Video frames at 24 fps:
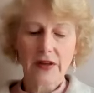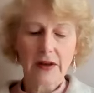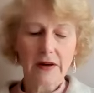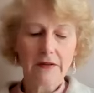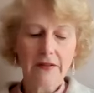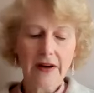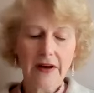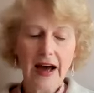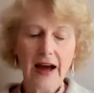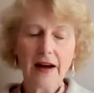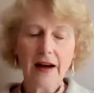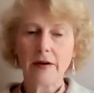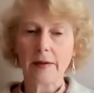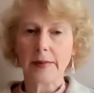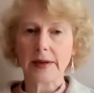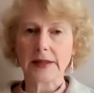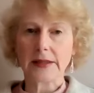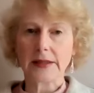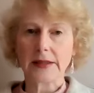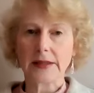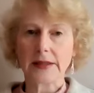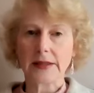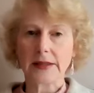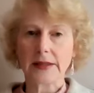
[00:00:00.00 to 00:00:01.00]
with the
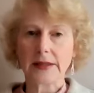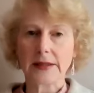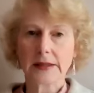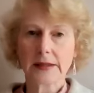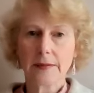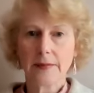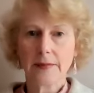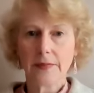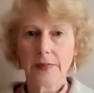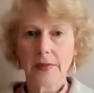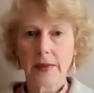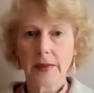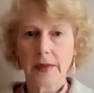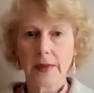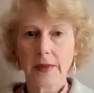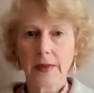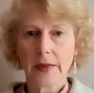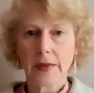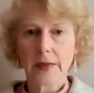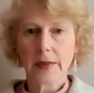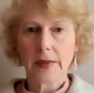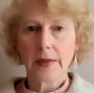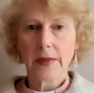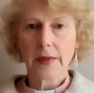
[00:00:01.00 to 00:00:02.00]
environment
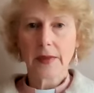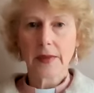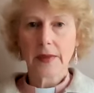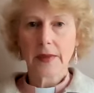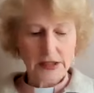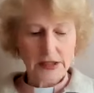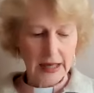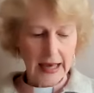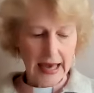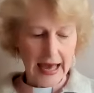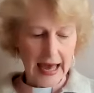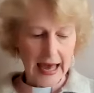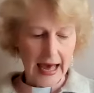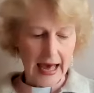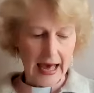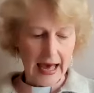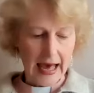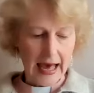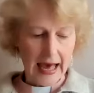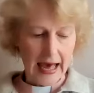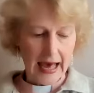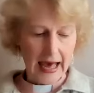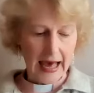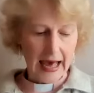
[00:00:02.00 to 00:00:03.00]
and
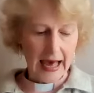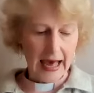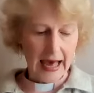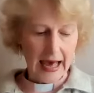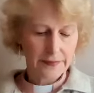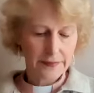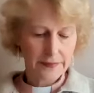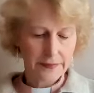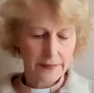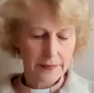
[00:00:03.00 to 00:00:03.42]
creation care?